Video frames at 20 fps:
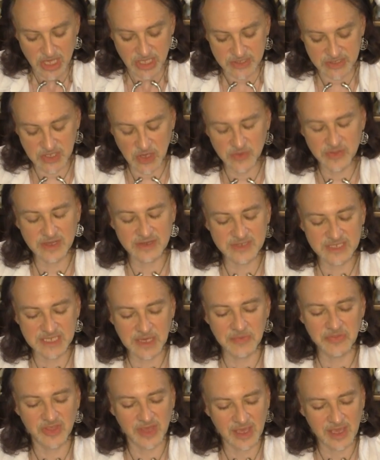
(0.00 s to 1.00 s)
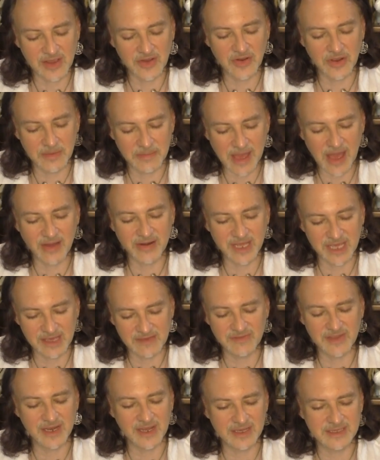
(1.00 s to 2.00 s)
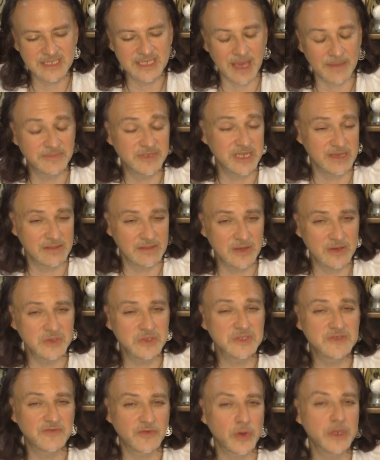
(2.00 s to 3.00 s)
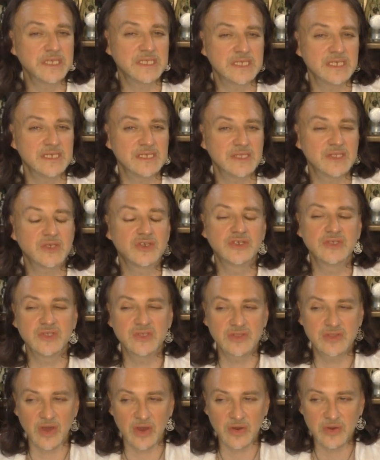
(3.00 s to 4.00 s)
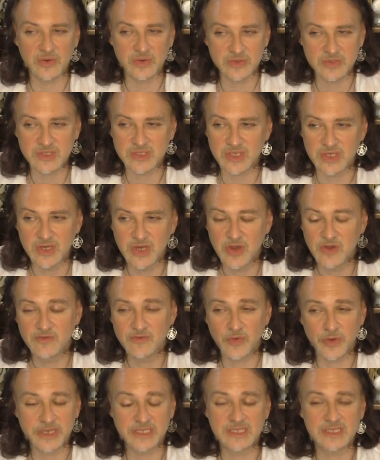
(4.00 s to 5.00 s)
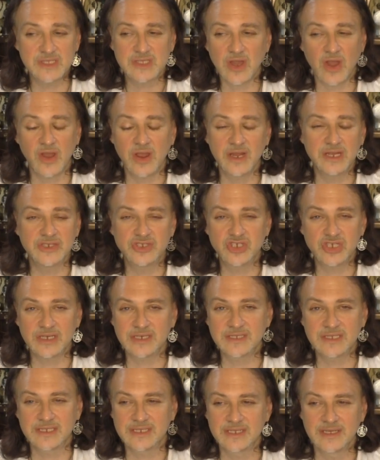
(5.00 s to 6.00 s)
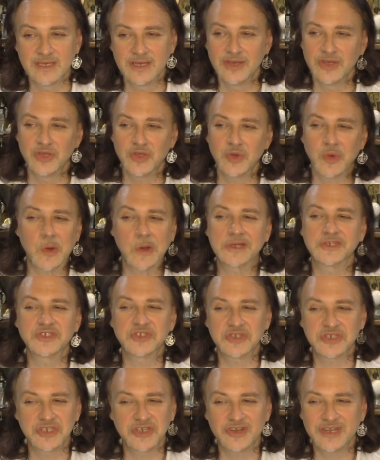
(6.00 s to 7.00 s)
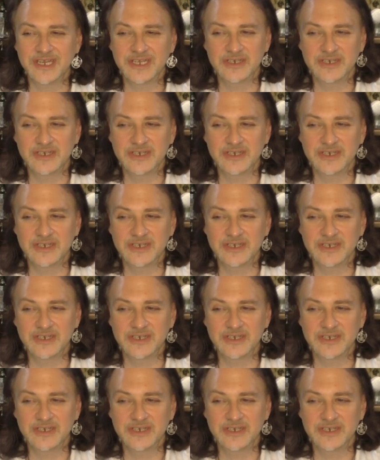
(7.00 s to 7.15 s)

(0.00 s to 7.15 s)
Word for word: So there's something here about even accepting those voices, because those voices aren't just yours or your